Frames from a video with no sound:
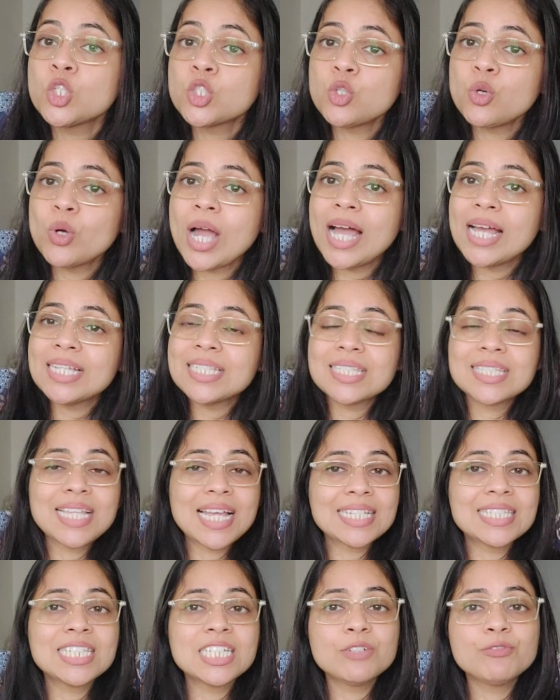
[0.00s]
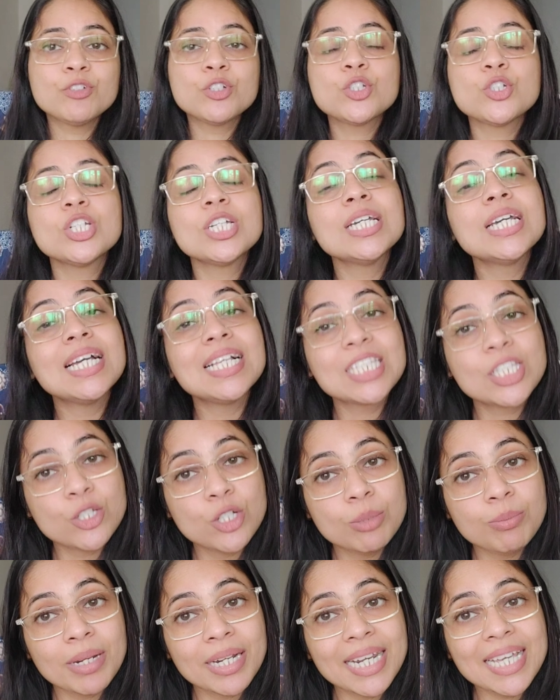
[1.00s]
So guys, that's it for today. I'll
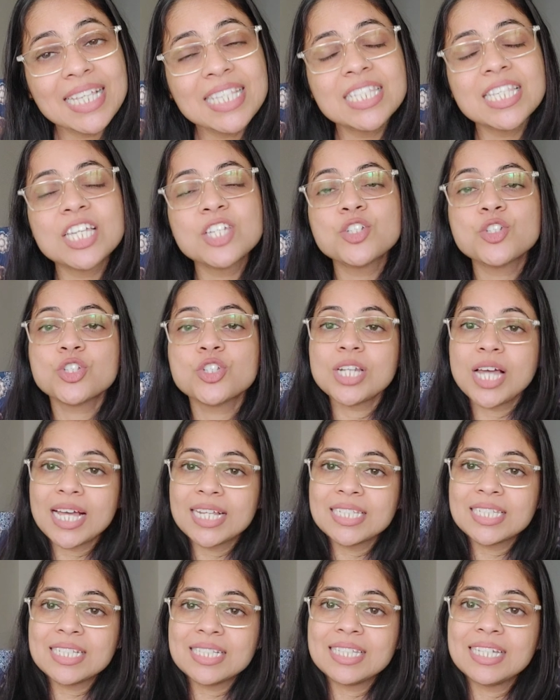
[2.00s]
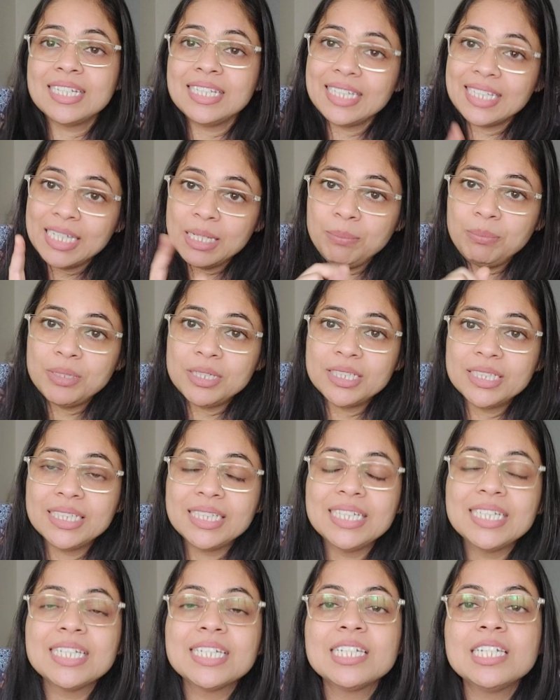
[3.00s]
see you in my next session. Until then, keep
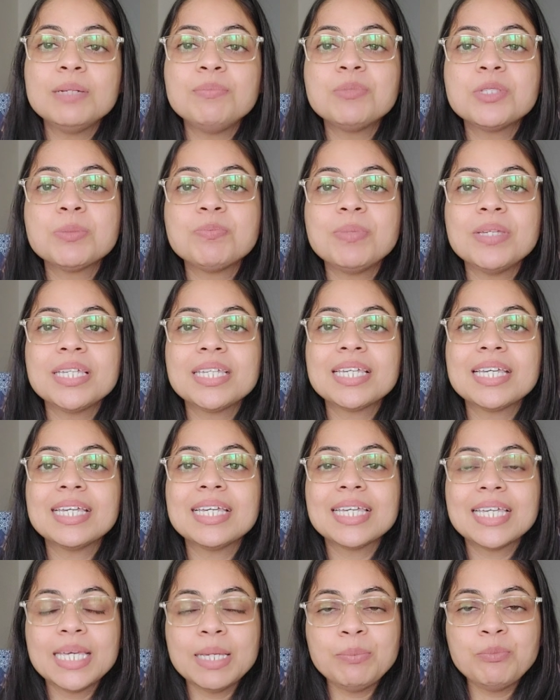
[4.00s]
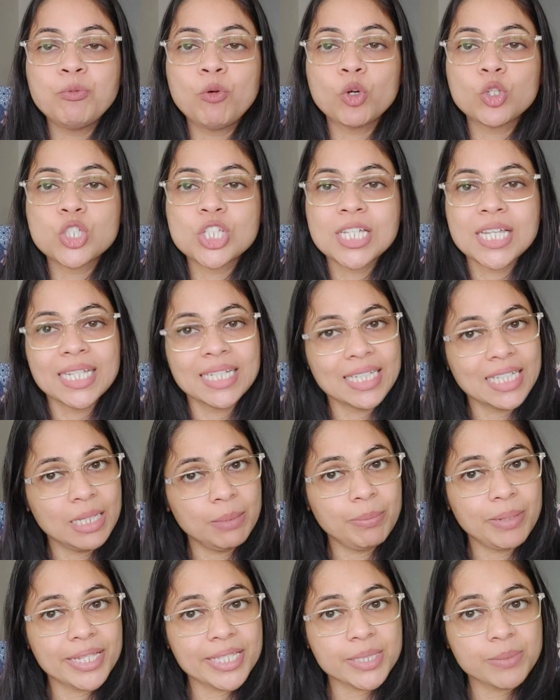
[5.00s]
learning, keep speaking, keep watching, and keep